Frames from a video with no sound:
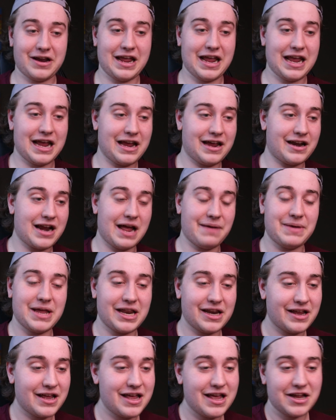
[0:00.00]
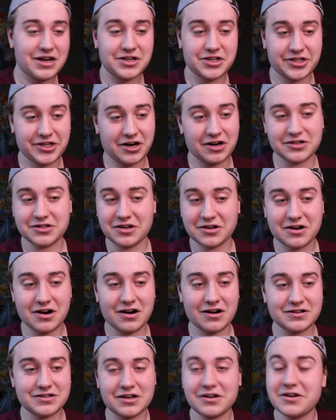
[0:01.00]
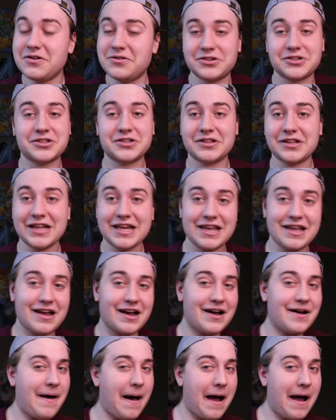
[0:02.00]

And I mean, Charizard cards are usually uh,